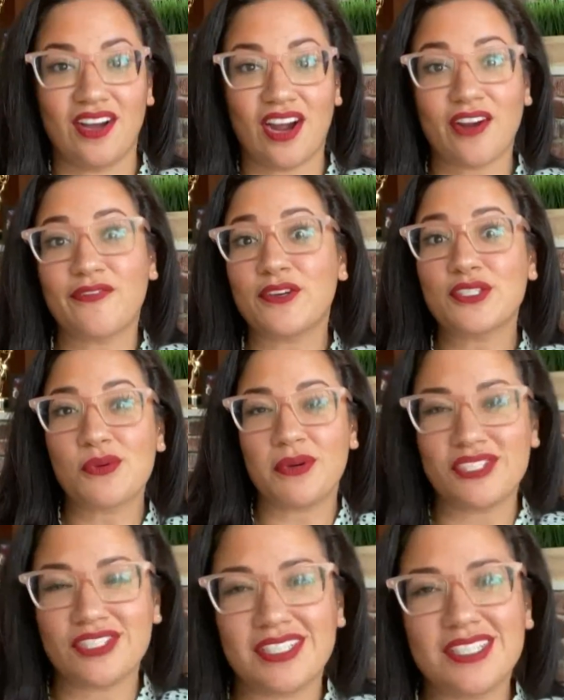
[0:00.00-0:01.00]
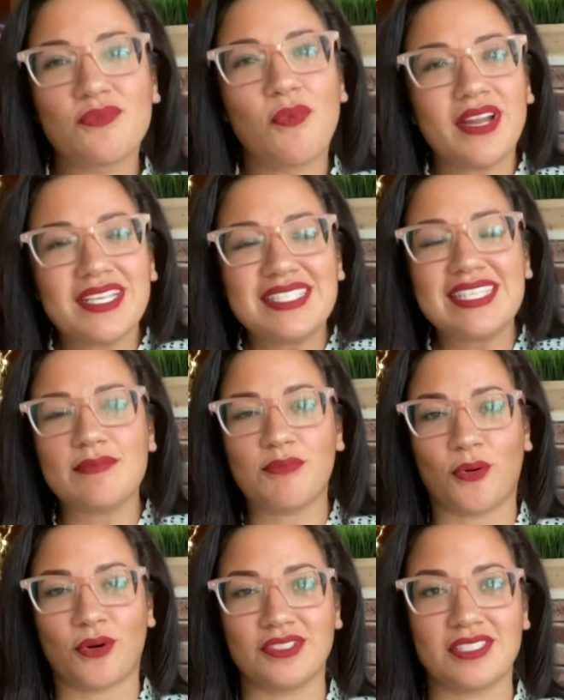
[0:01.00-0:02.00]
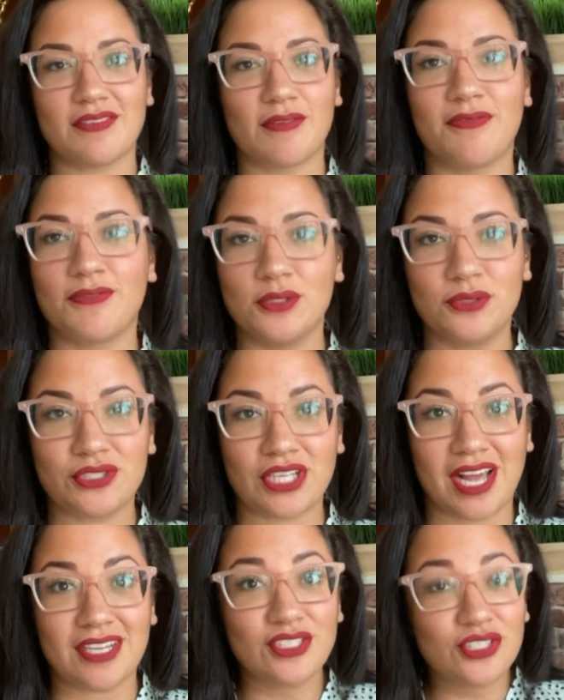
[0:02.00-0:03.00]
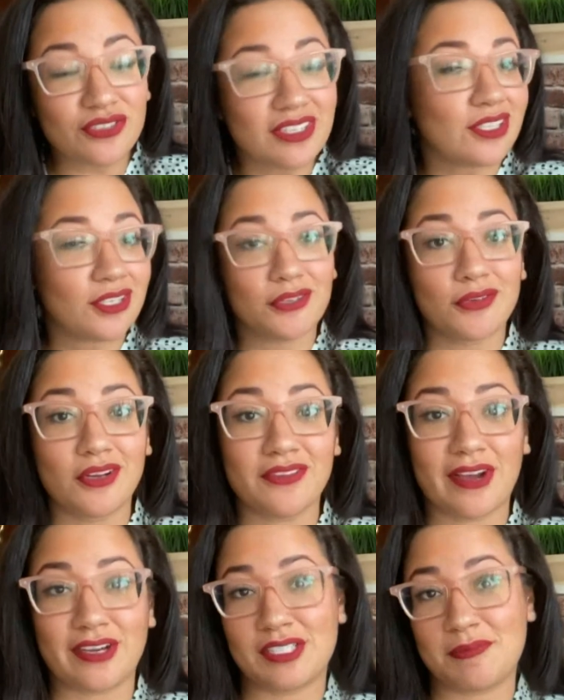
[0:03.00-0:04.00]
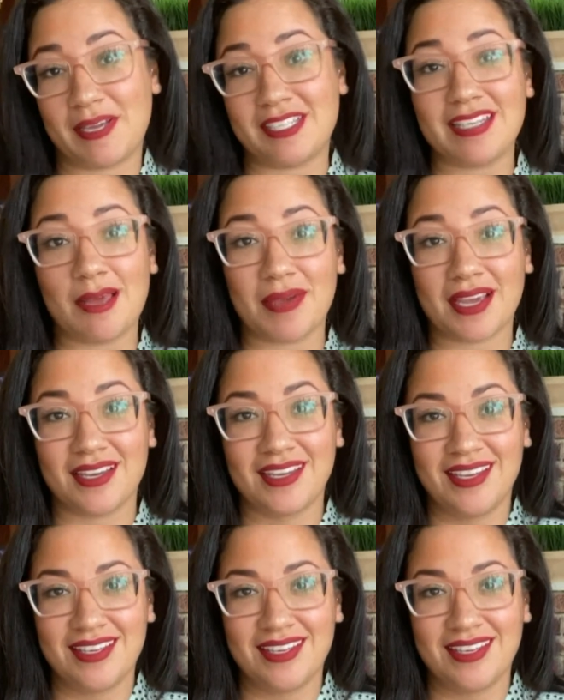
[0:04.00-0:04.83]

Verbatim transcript: Our first question is what is the importance of a flu shot during the coronavirus pandemic?